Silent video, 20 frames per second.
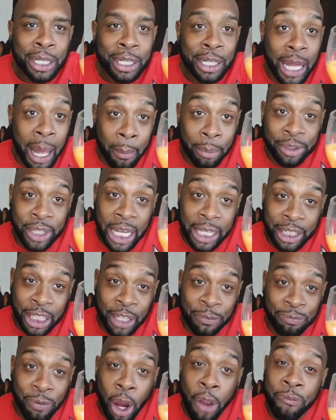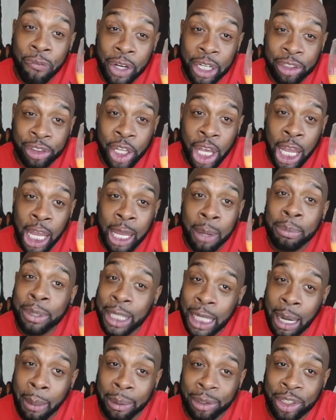I'm going to take this first for the team.
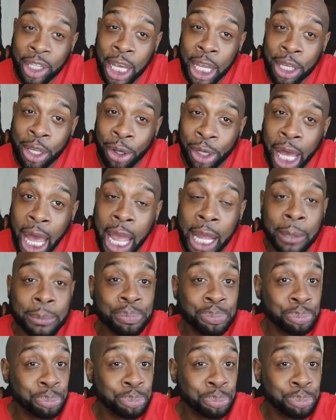Then I'm going to tell you, okay?